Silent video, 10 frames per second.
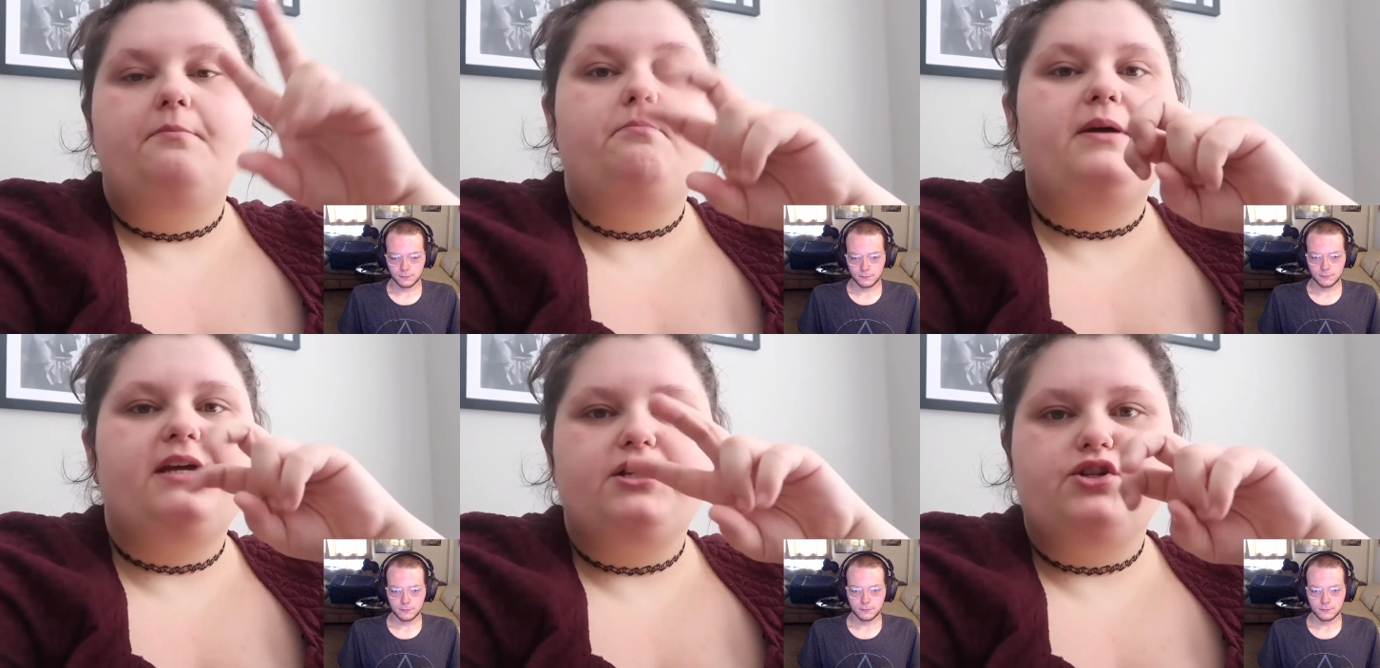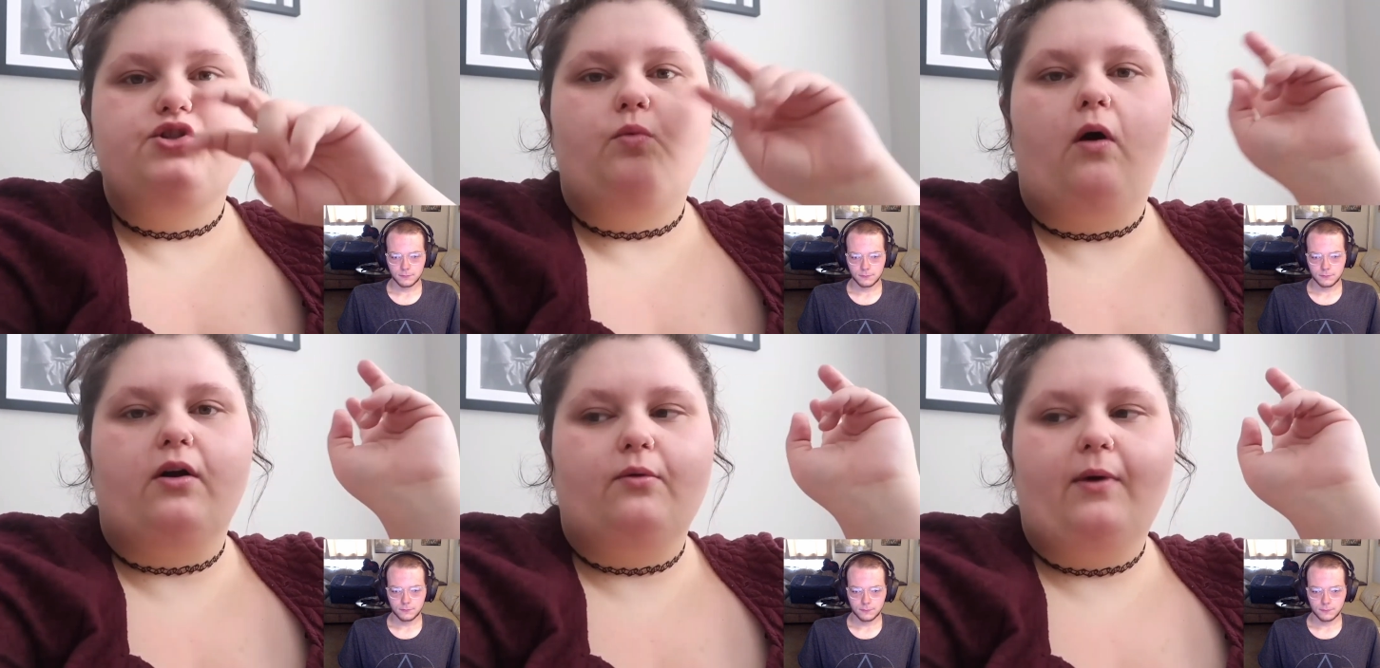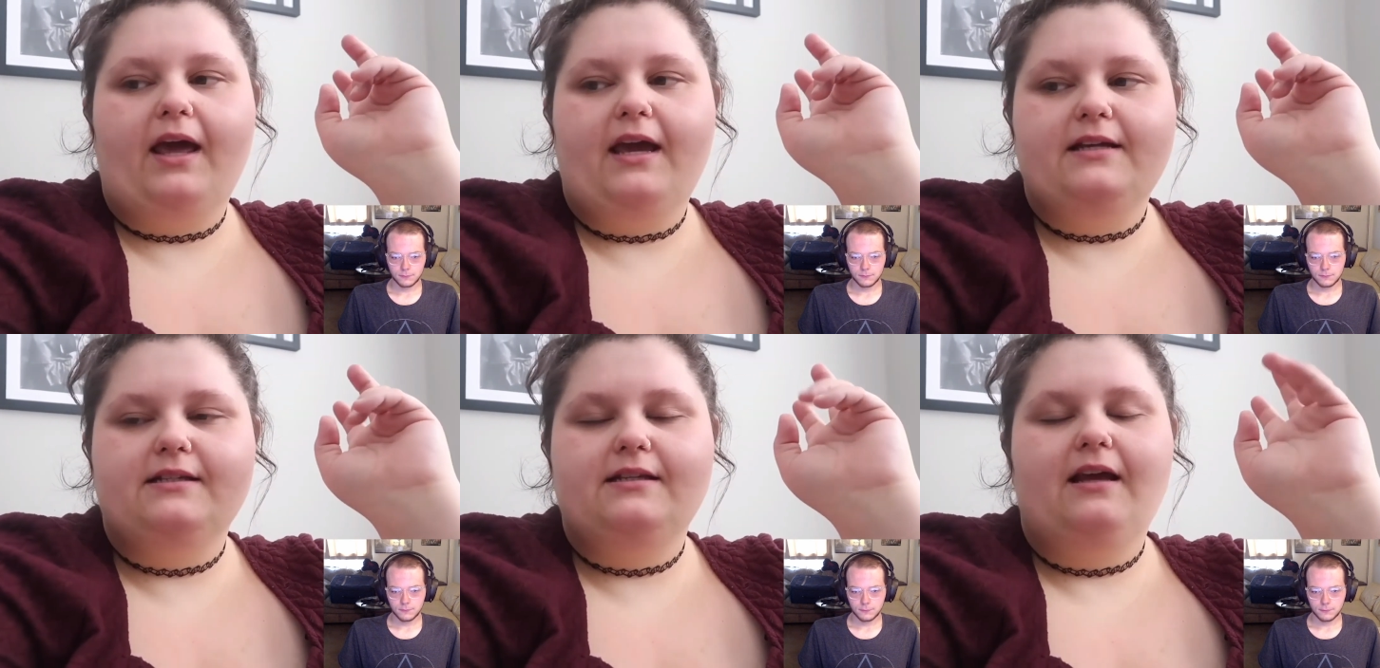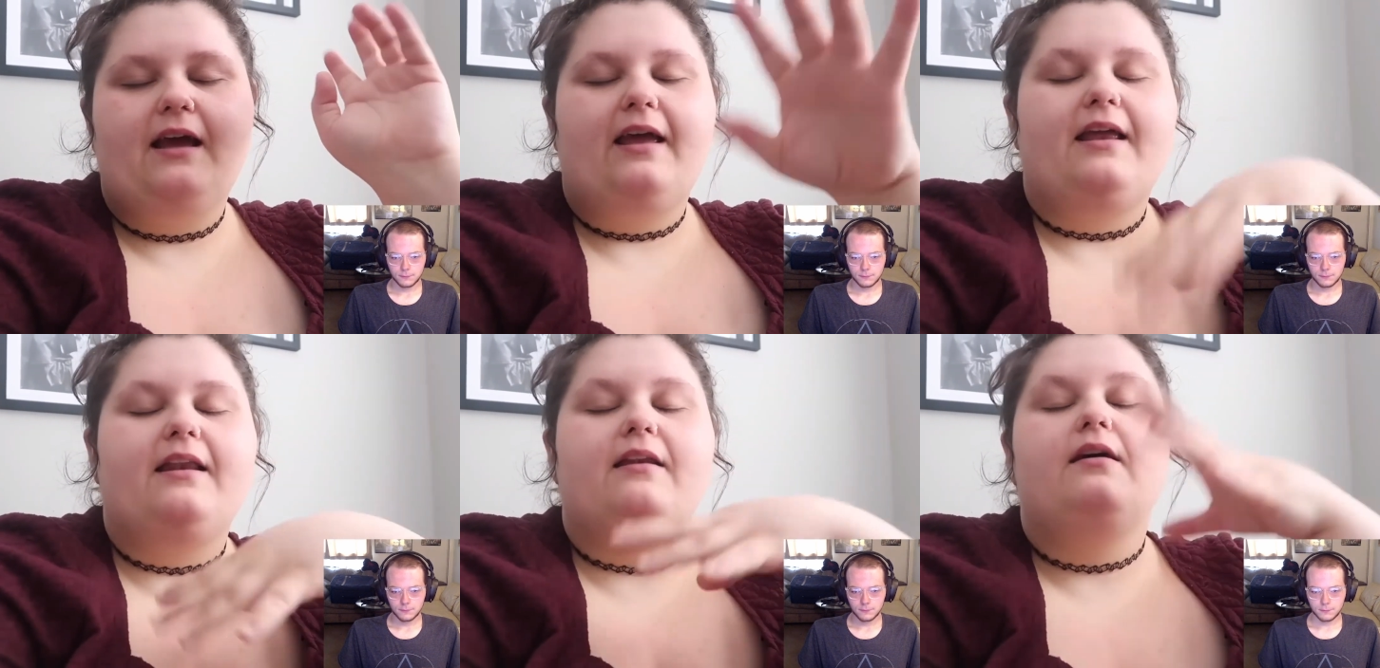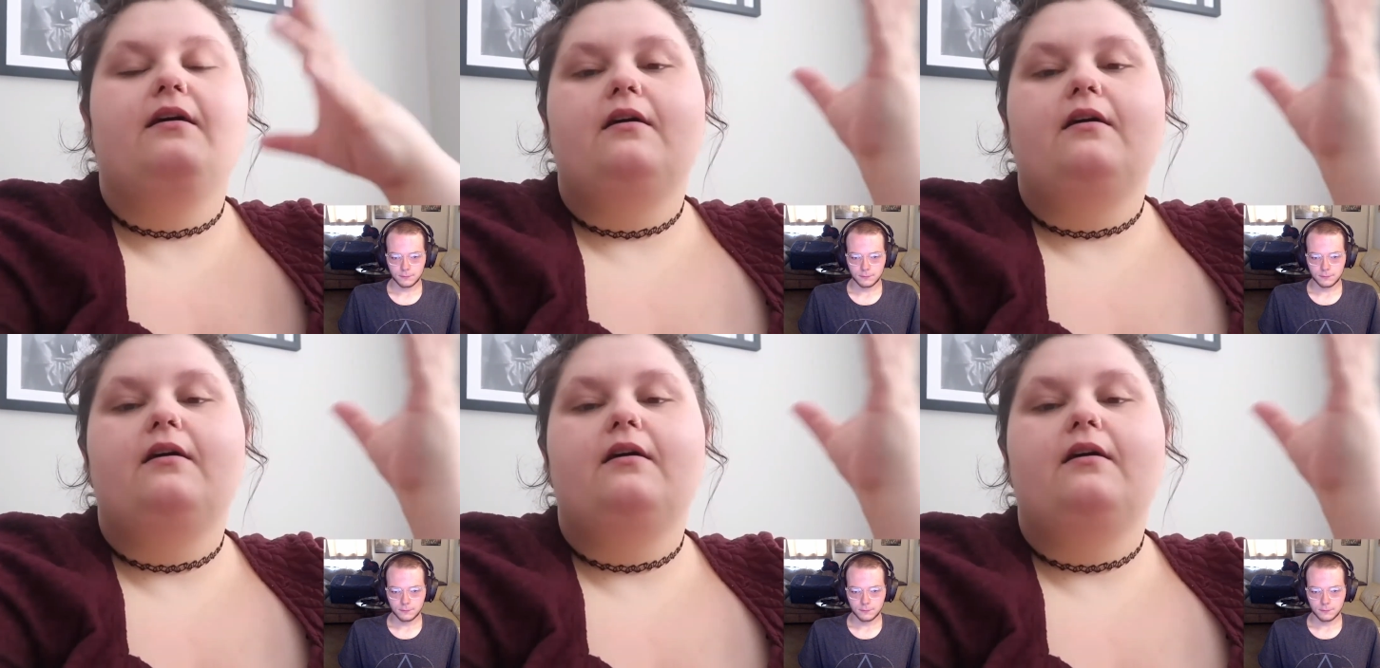Speaker 1: binge water weight and